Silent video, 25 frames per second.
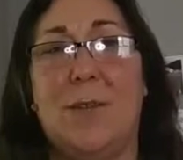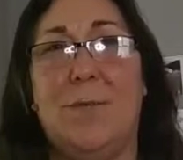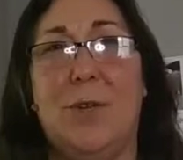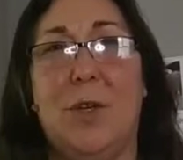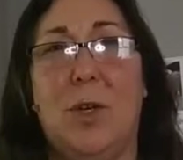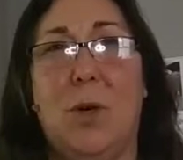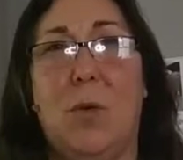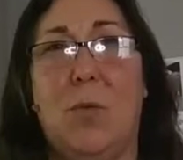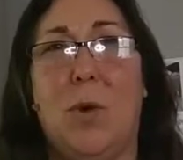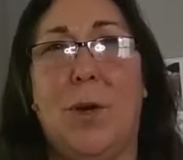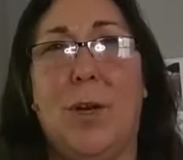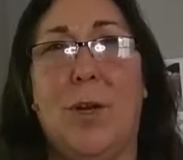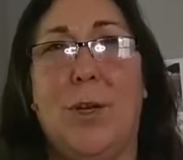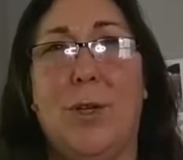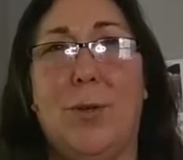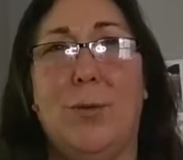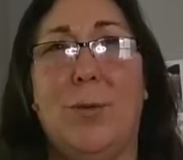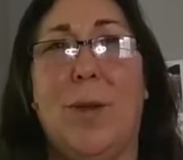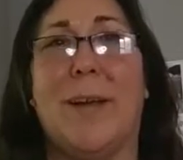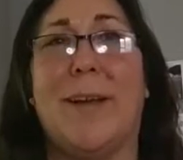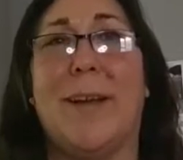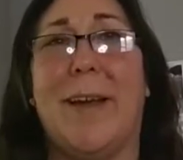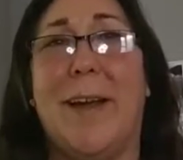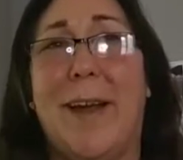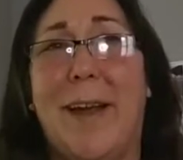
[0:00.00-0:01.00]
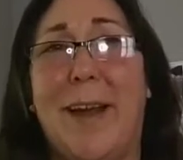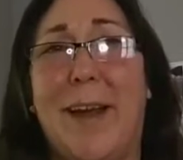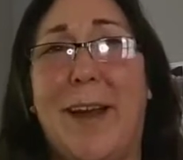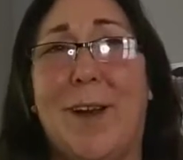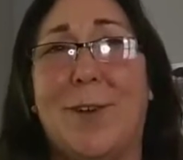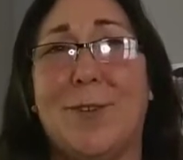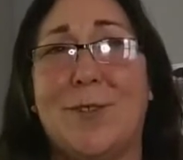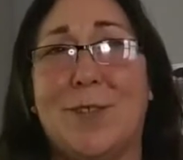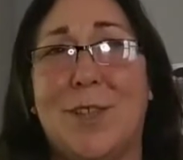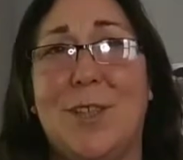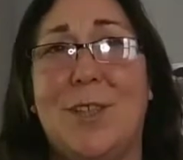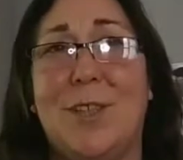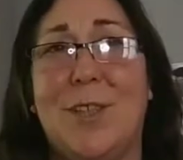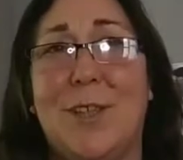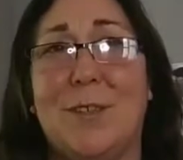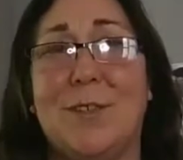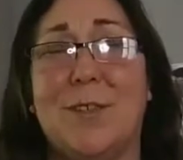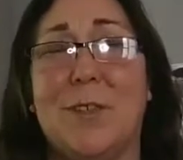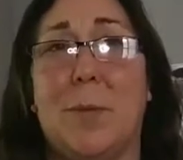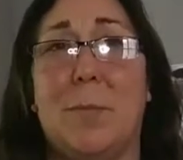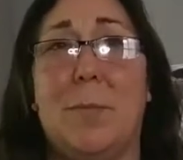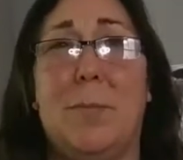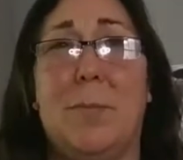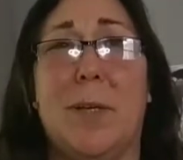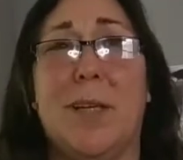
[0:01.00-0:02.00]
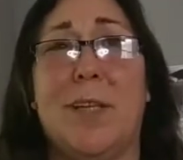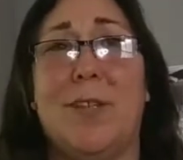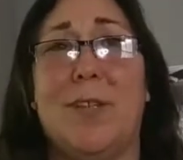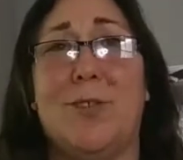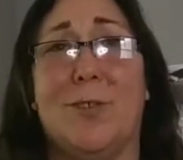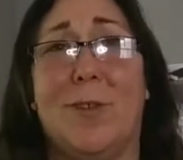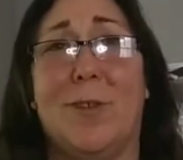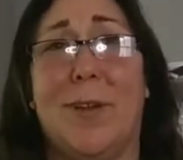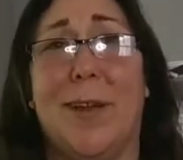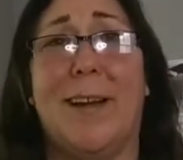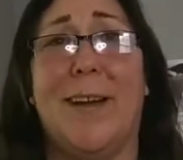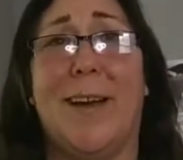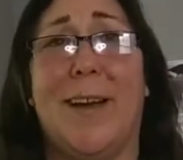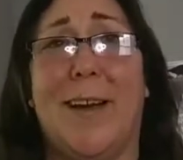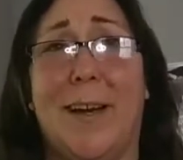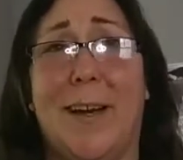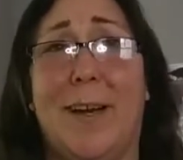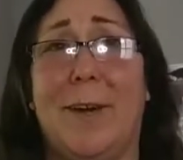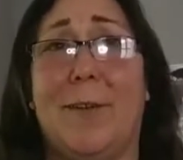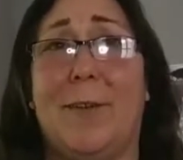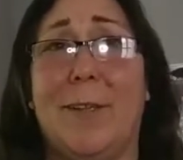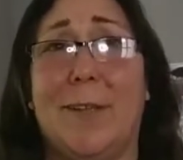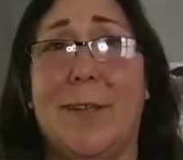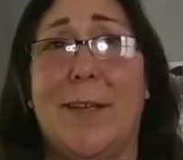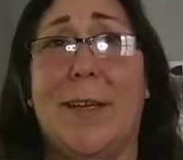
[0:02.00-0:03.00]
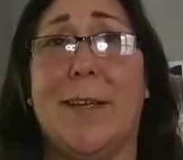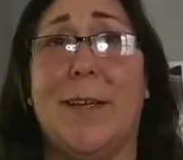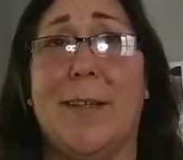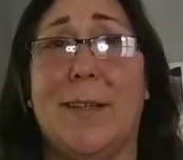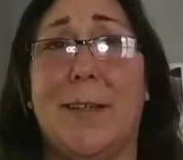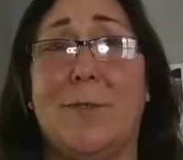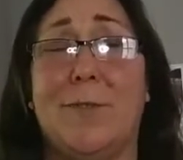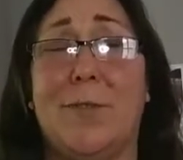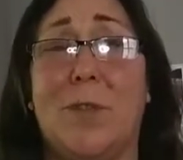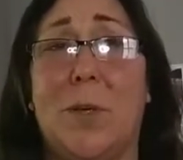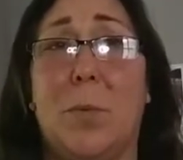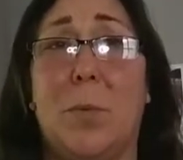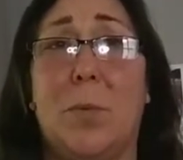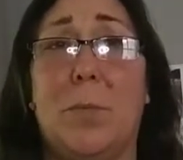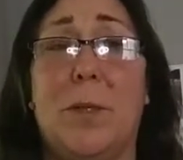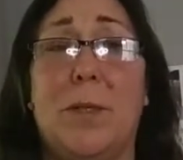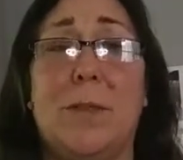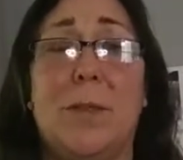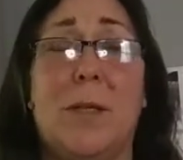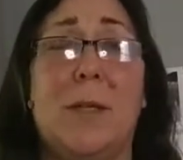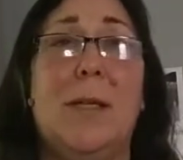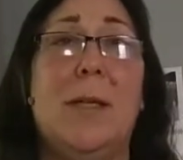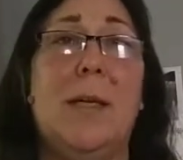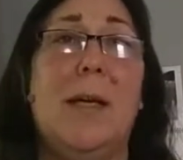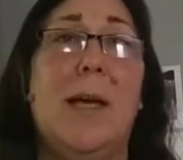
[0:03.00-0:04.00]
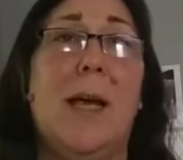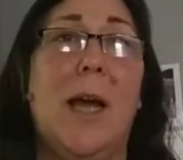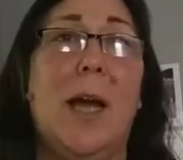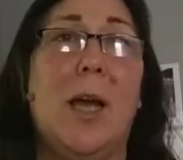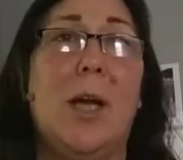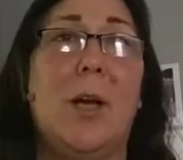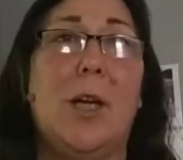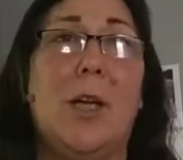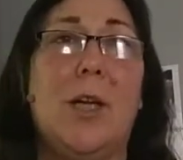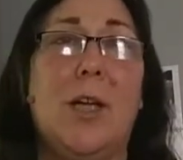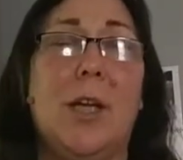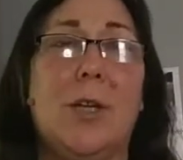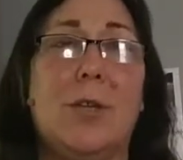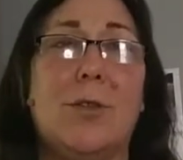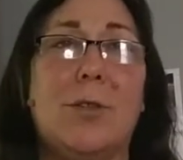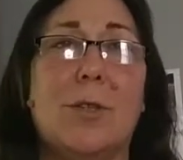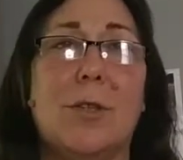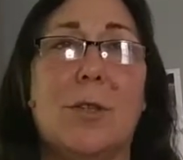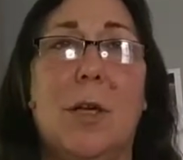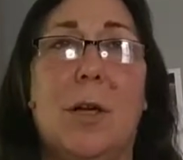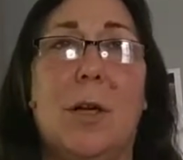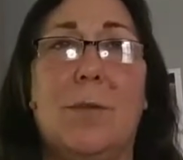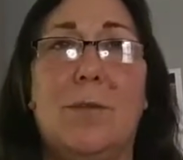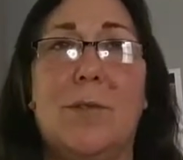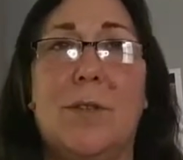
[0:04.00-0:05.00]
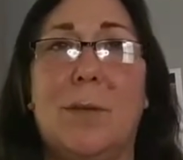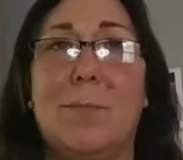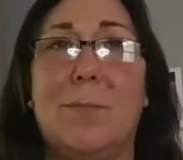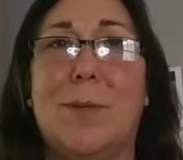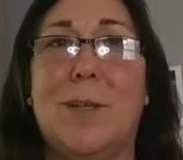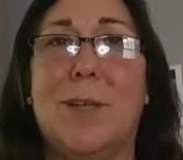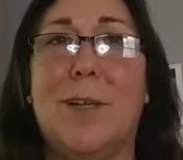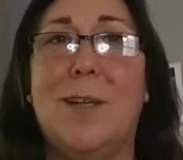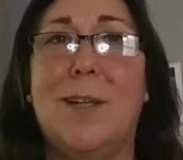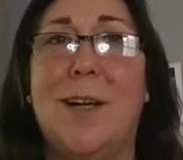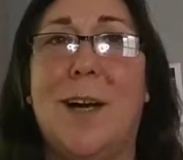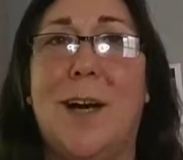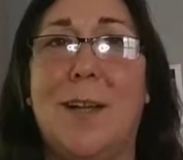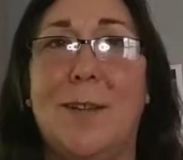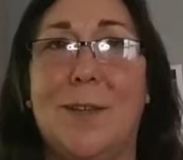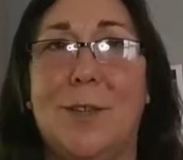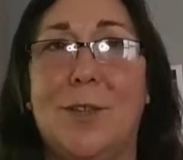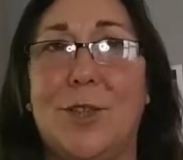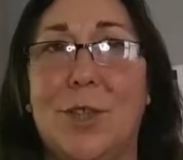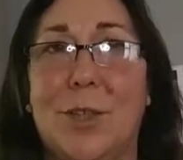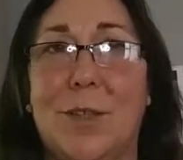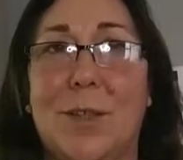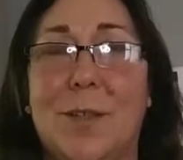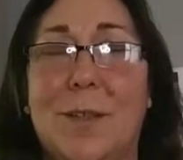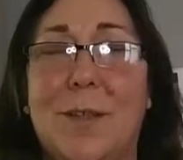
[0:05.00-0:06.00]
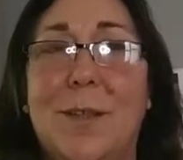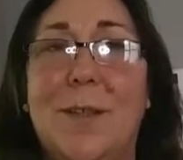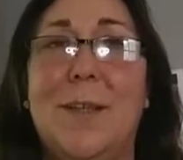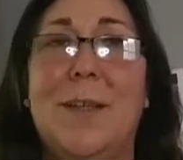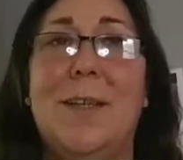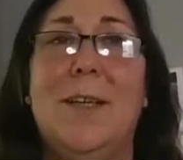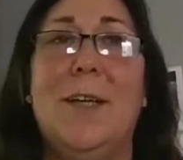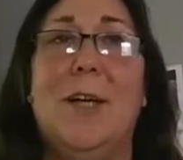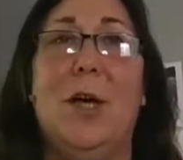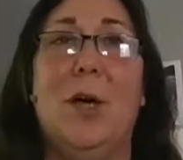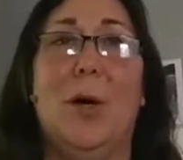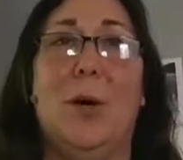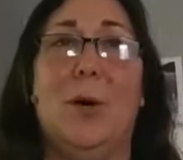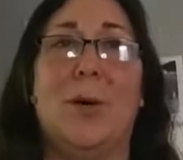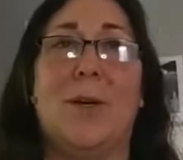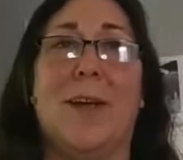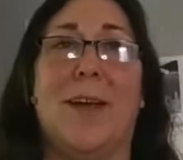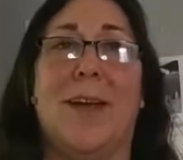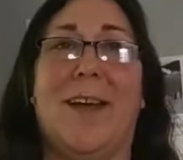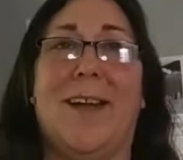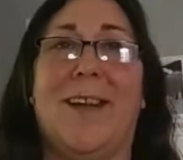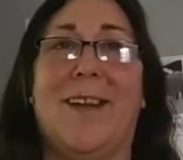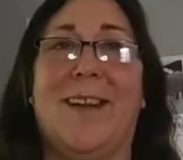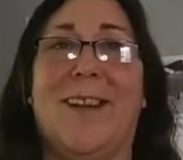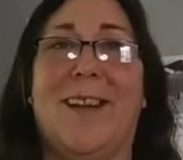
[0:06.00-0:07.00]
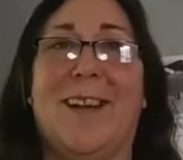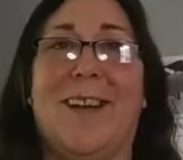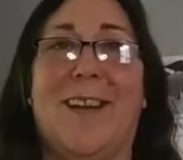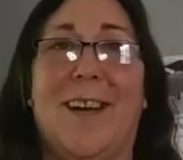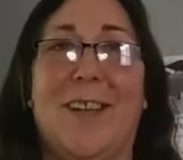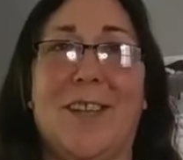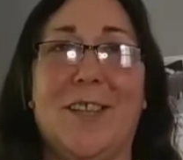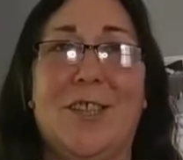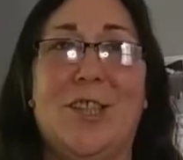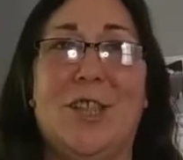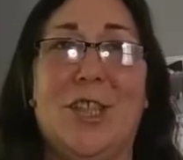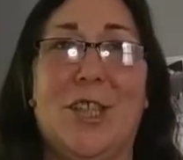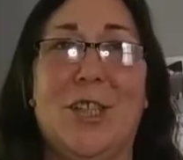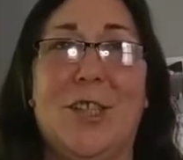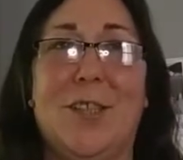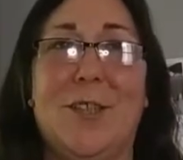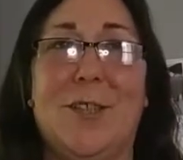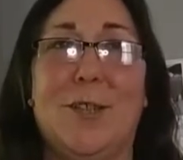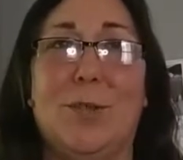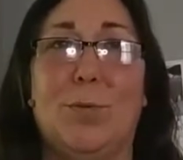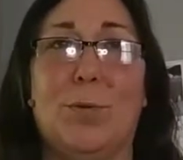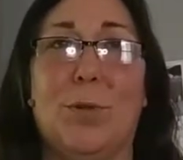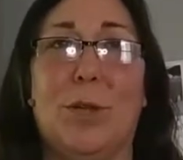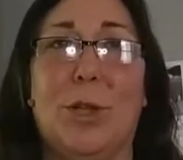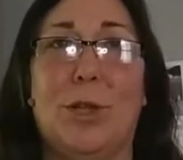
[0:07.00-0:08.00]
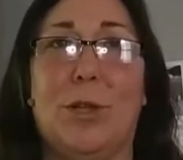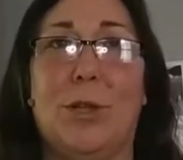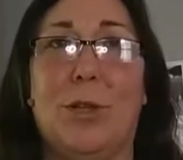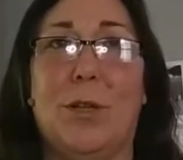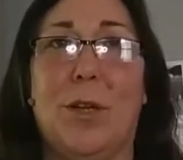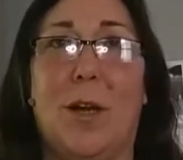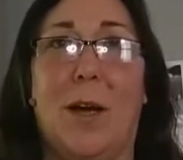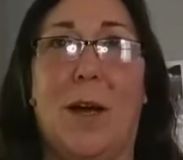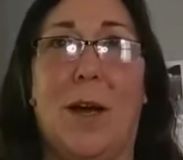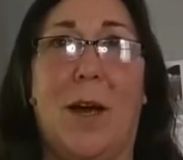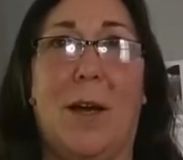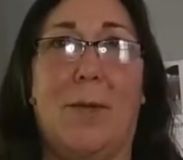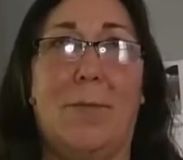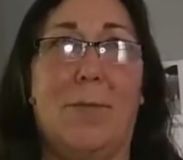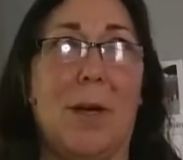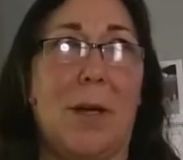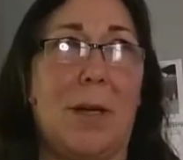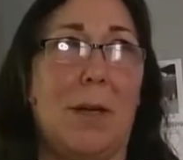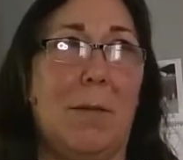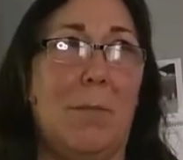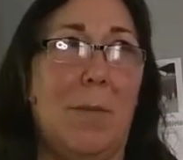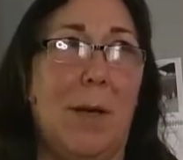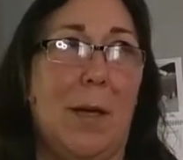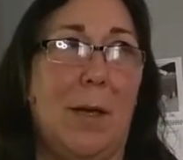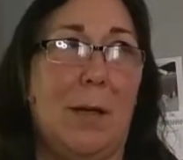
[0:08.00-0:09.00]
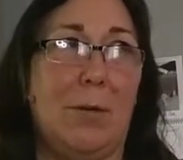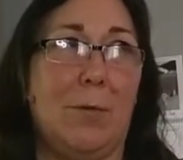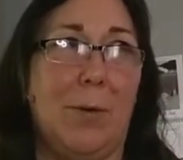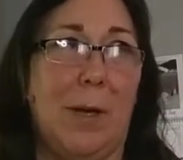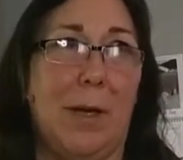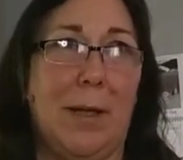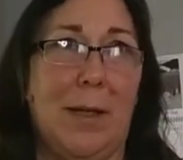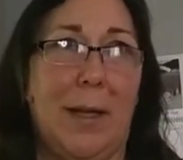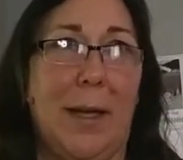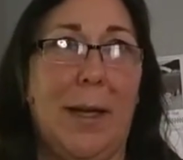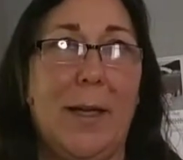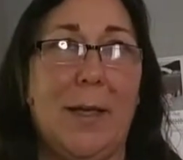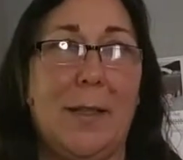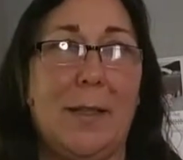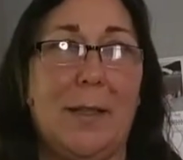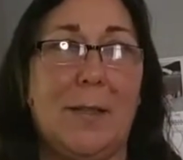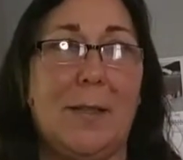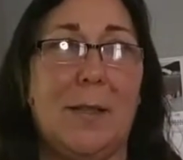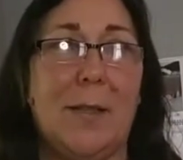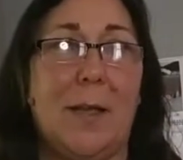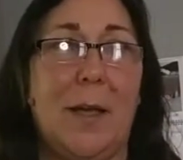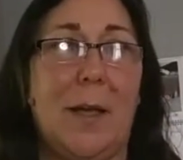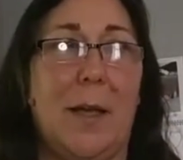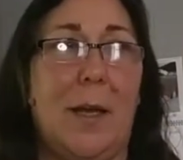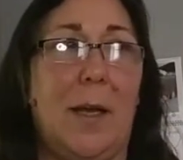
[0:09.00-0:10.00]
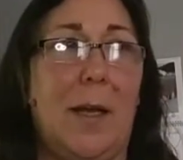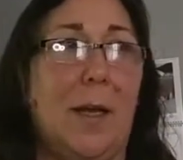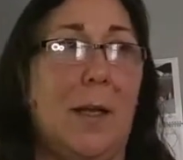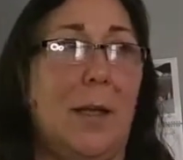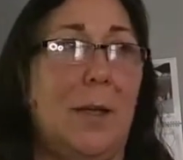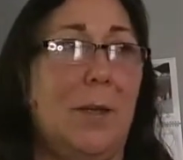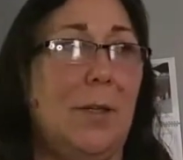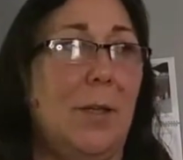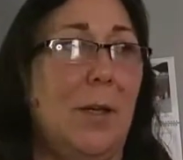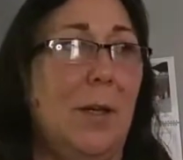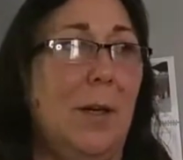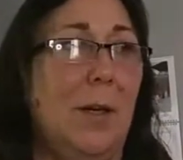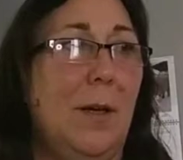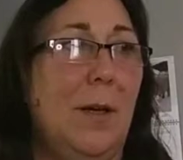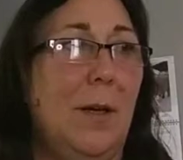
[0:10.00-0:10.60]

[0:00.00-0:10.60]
if you don't want to do like a hair, skin, and nail supplement because you're like, I already take enough supplements, get yourself some collagen. Okay, collagen is really good. I recommend Great Lakes, and